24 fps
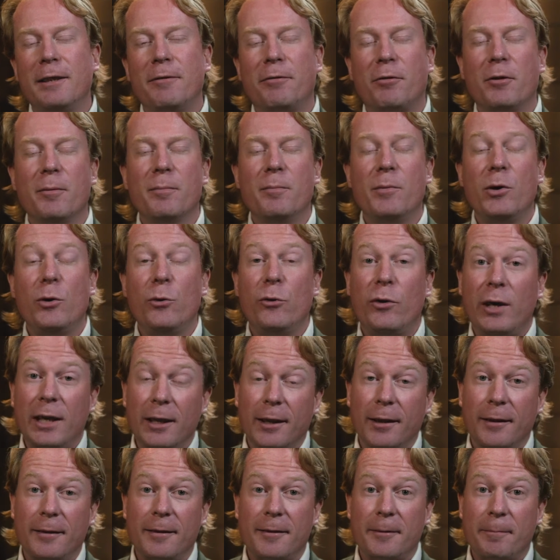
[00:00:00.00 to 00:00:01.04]
from New
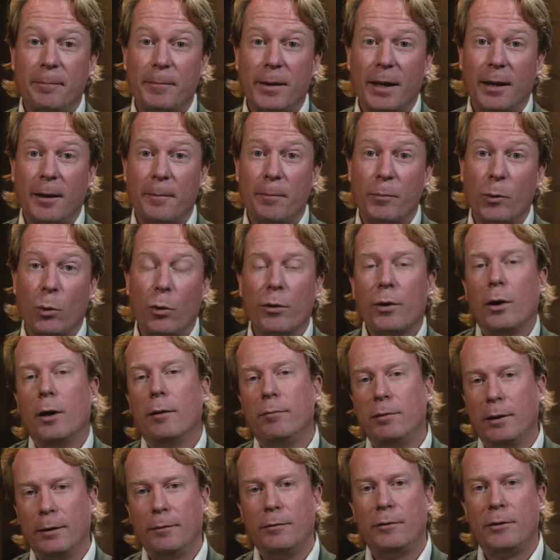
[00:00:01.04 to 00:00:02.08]
Zealand, although
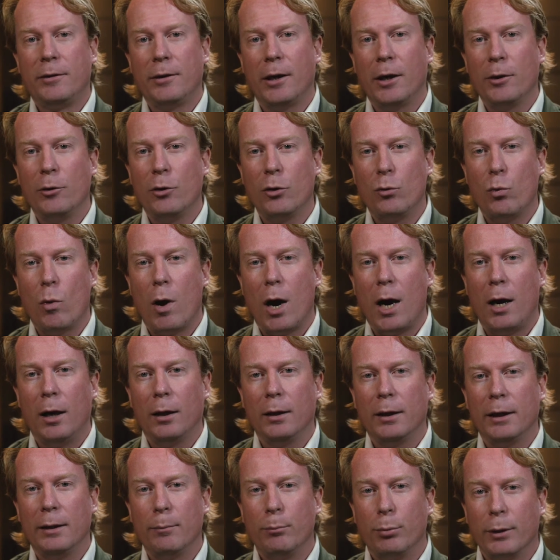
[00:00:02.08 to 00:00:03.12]
I've lived a good
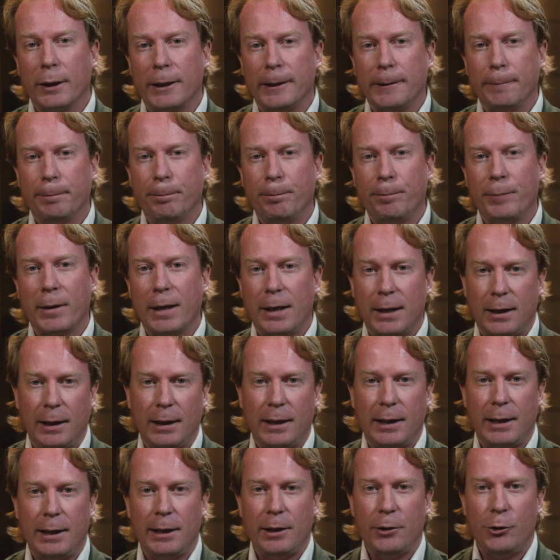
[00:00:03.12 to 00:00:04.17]
while in Britain,
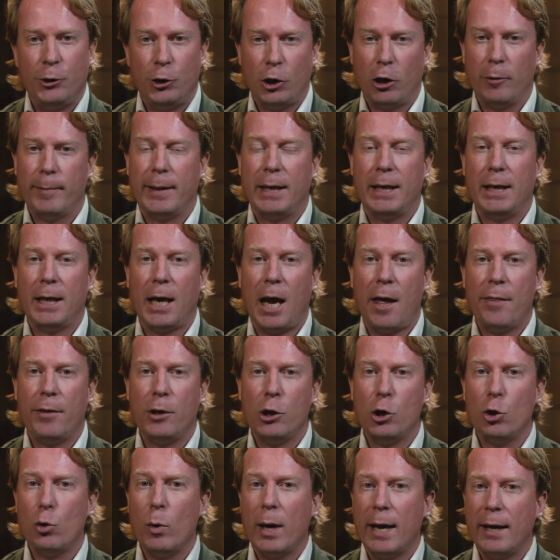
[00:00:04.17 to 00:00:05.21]
Italy, Germany, and
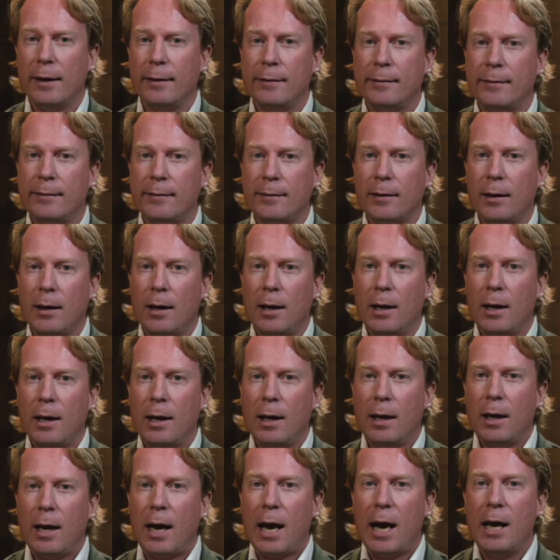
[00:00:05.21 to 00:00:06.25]
the US.
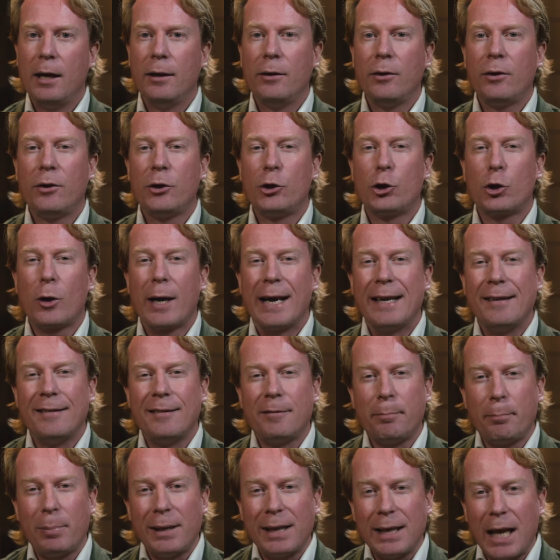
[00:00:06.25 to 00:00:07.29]
And the
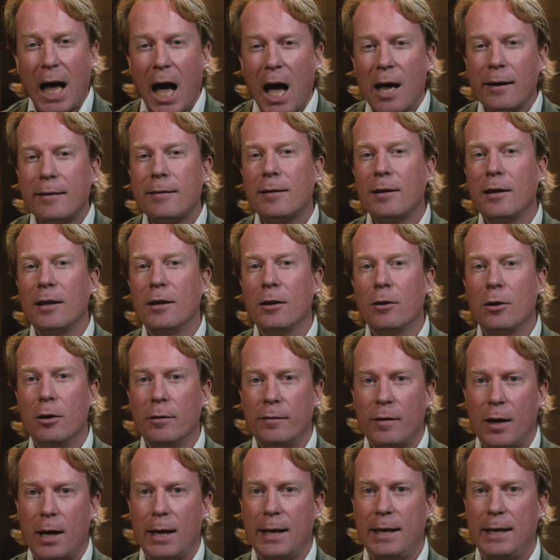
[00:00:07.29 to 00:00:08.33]
transplanting
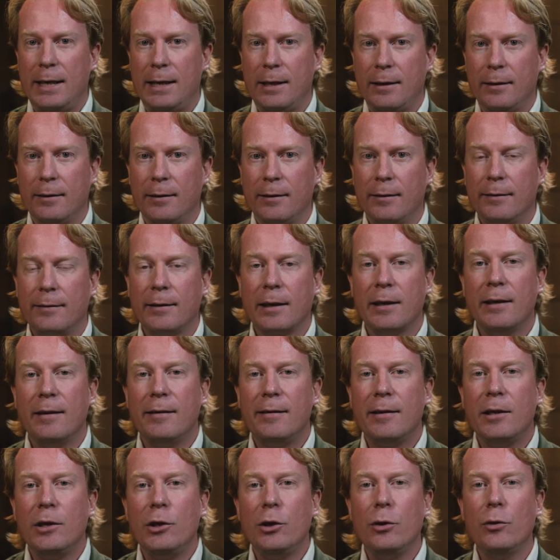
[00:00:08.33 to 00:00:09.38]
of ideas
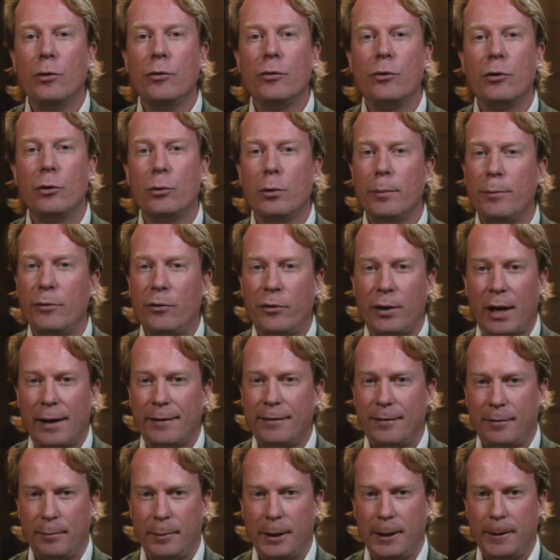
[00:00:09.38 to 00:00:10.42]
continues to
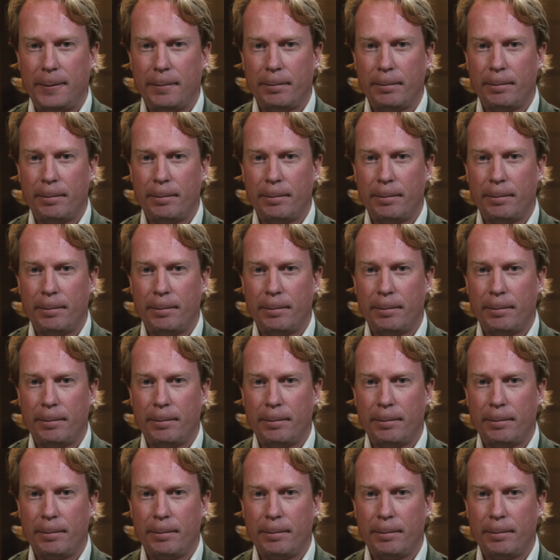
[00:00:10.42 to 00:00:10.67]
obsess me.